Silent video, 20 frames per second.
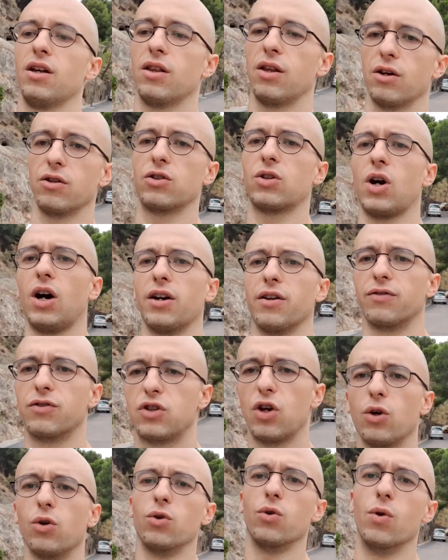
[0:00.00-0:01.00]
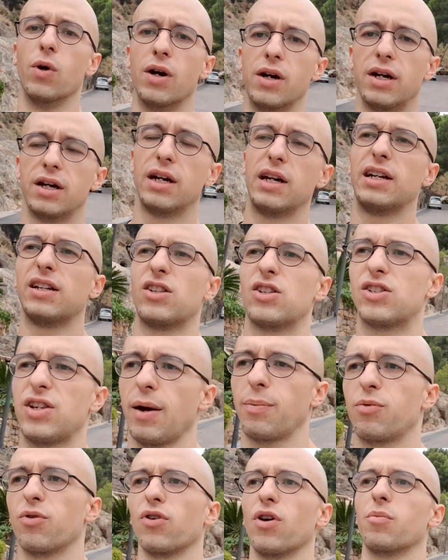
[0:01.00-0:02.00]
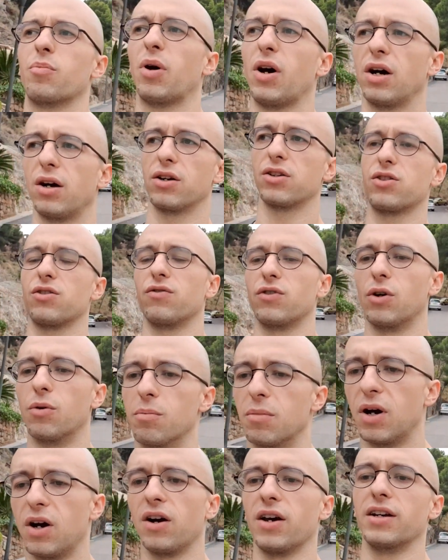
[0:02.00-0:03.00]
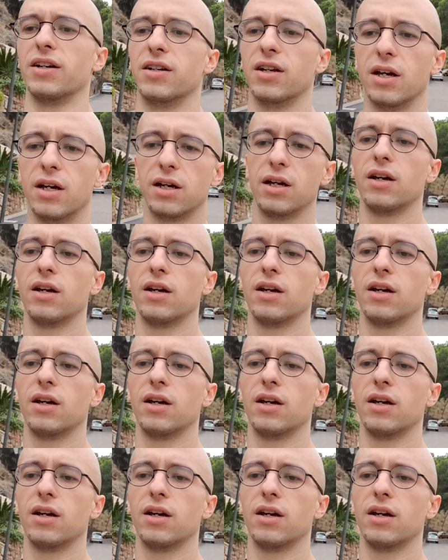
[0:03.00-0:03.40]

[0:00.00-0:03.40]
those kind of two separate parts of your mind.